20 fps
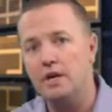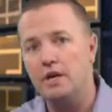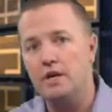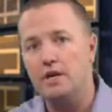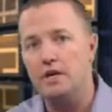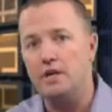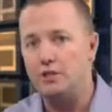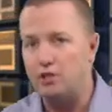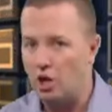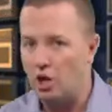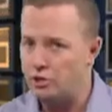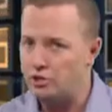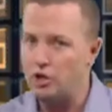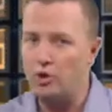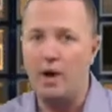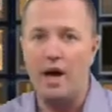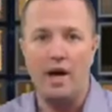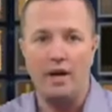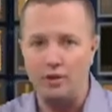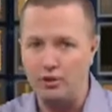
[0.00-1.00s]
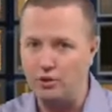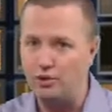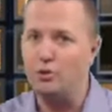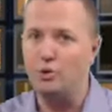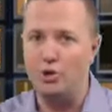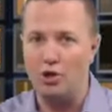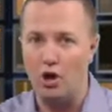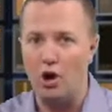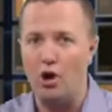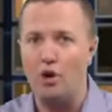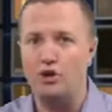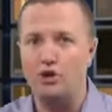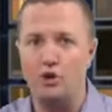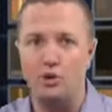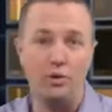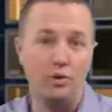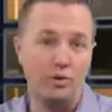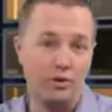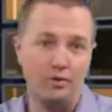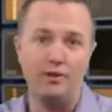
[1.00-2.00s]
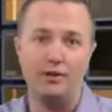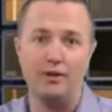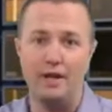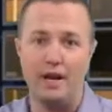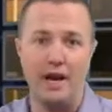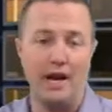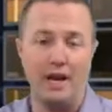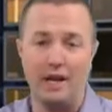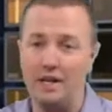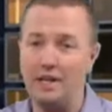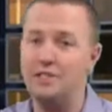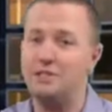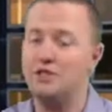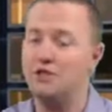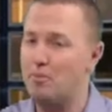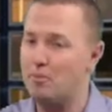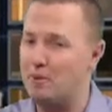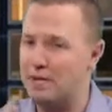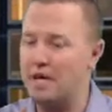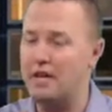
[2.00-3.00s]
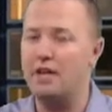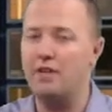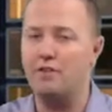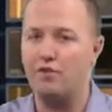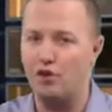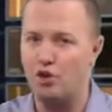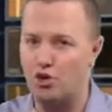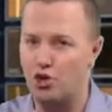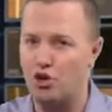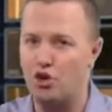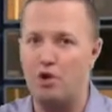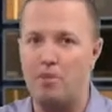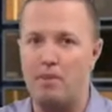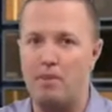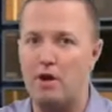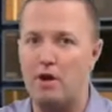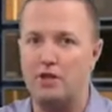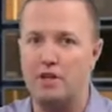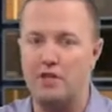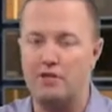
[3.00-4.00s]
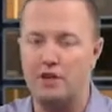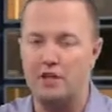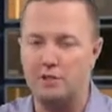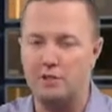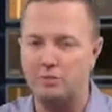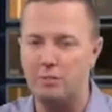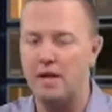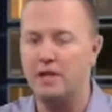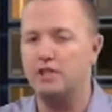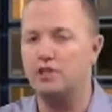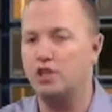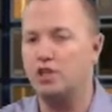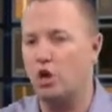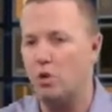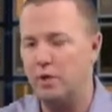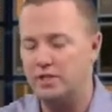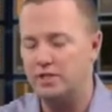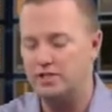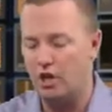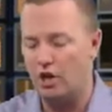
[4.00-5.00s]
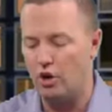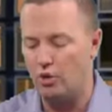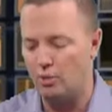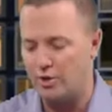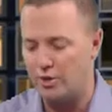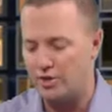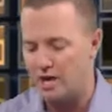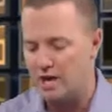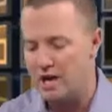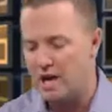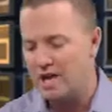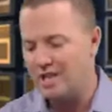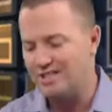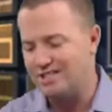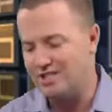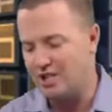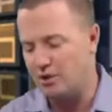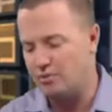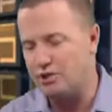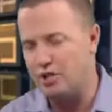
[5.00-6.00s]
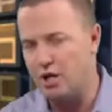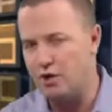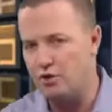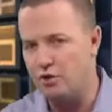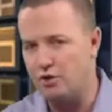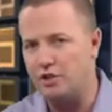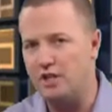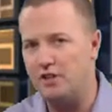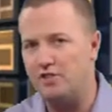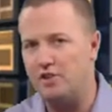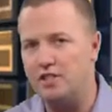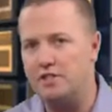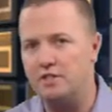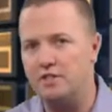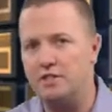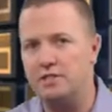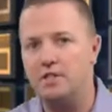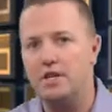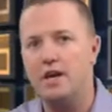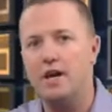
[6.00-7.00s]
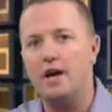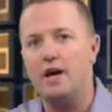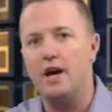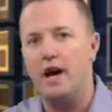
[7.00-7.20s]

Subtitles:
He's also had, you could argue, at least in the beginning, for sure, a better defense. Manning has always dealt with substandard defenses.